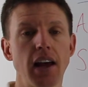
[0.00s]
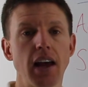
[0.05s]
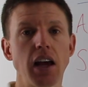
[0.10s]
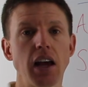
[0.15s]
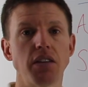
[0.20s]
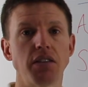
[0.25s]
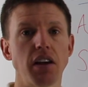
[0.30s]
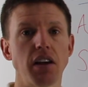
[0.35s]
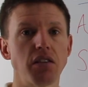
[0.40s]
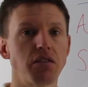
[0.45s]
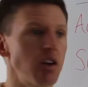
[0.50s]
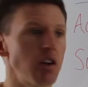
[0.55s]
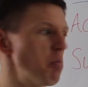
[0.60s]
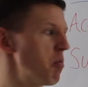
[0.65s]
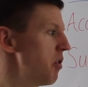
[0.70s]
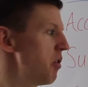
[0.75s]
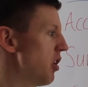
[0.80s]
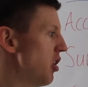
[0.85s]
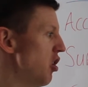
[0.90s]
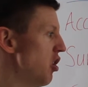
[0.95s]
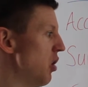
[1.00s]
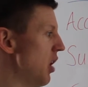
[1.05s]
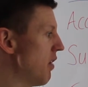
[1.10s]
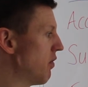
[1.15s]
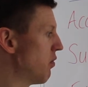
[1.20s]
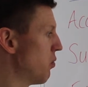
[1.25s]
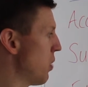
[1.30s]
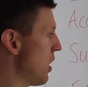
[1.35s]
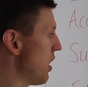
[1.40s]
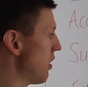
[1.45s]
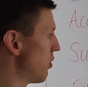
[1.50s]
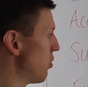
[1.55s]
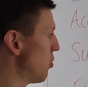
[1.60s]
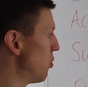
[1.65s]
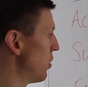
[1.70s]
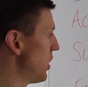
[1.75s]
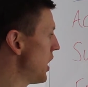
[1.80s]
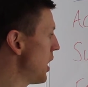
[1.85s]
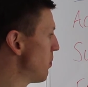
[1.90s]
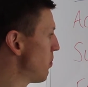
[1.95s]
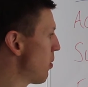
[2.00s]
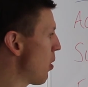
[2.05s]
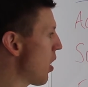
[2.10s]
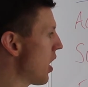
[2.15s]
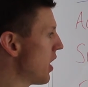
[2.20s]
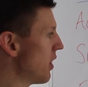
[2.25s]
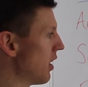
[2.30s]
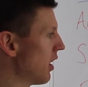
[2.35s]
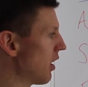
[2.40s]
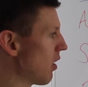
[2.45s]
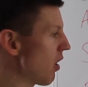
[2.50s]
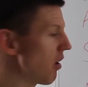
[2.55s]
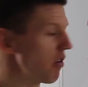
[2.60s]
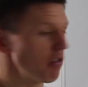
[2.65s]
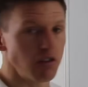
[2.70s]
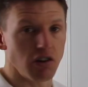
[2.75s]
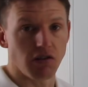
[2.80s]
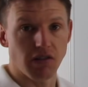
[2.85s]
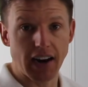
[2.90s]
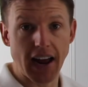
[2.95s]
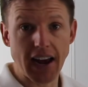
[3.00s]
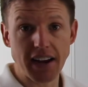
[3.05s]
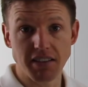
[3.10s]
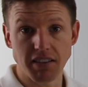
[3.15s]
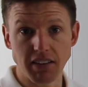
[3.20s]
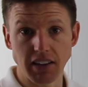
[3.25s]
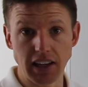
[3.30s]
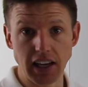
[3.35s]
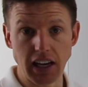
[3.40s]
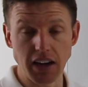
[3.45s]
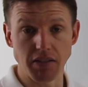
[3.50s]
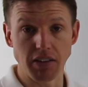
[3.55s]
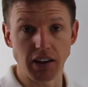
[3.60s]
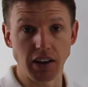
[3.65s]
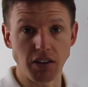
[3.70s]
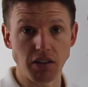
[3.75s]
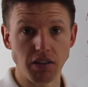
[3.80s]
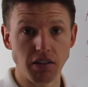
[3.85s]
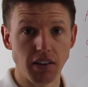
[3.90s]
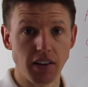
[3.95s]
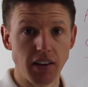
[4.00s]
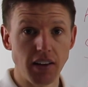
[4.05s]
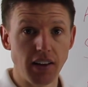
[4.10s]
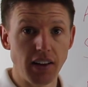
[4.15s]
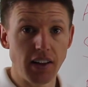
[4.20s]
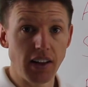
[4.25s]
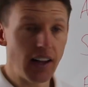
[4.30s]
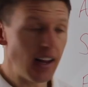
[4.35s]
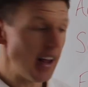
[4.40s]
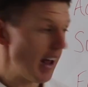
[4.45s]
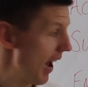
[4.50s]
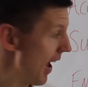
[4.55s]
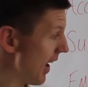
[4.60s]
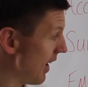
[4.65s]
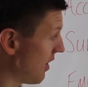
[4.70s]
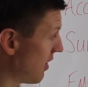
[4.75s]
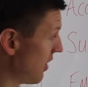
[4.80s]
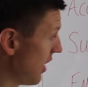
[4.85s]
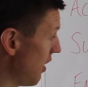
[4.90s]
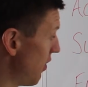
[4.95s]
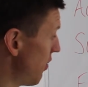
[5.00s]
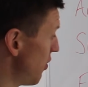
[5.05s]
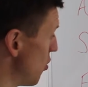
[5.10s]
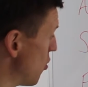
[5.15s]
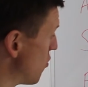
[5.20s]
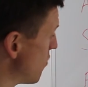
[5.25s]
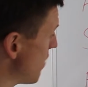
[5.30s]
Is there someone that you live with or nearby that likes to relax in the evenings? And if you're